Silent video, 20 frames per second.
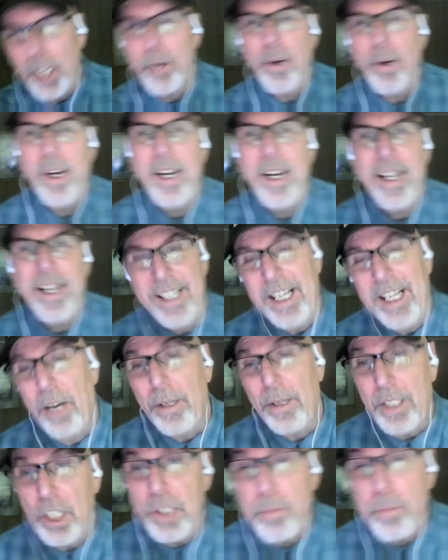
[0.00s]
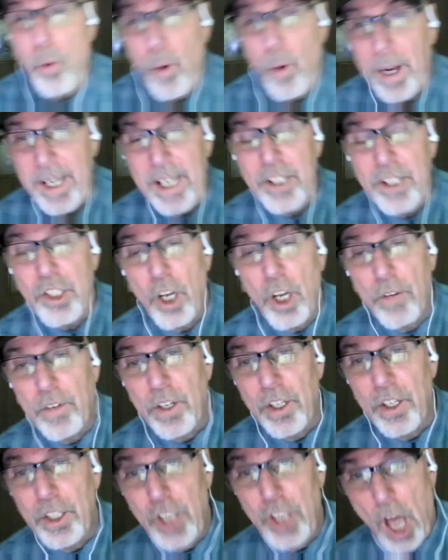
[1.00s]
you. You know, at this point, it's
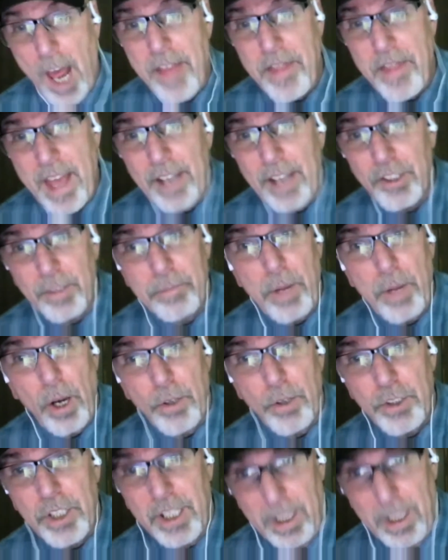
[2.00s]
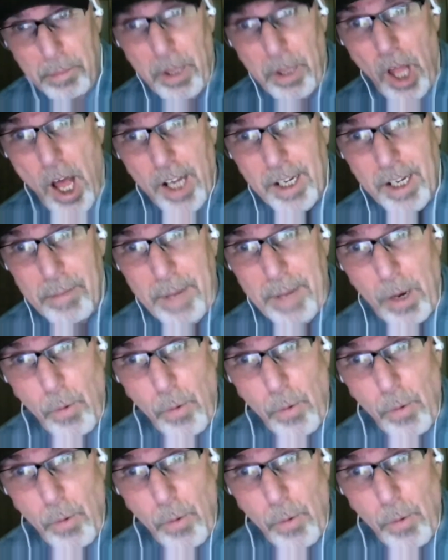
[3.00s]
over 9,000 posts in the blog on my